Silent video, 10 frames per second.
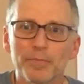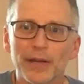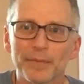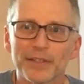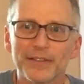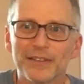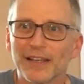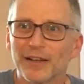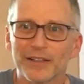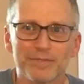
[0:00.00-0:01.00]

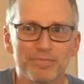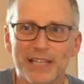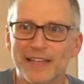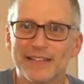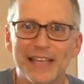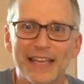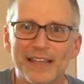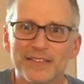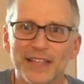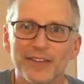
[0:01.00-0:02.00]
probably 10
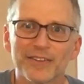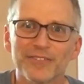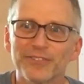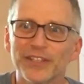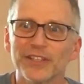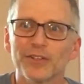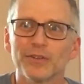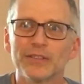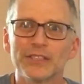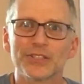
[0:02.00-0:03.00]
days out in the
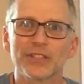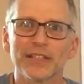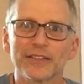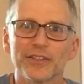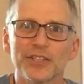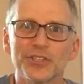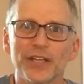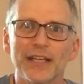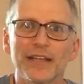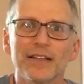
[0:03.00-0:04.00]
field, just clearing the
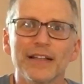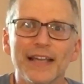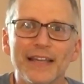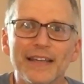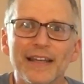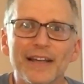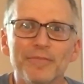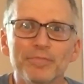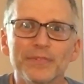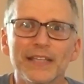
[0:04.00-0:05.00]
trail and
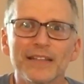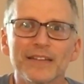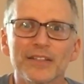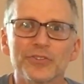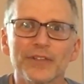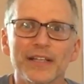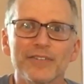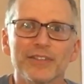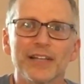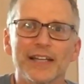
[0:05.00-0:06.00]
getting things
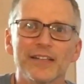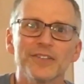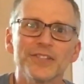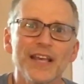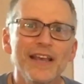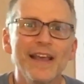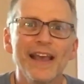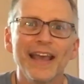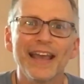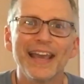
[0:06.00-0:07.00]
ready for hikers.
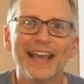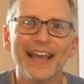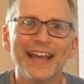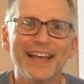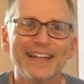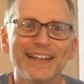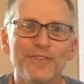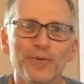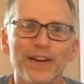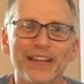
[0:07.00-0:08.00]
And
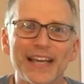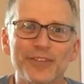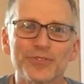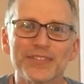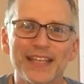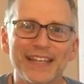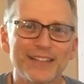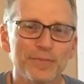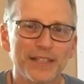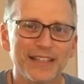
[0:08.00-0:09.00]
one of the guys was
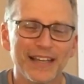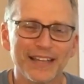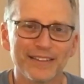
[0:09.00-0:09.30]
saying to me,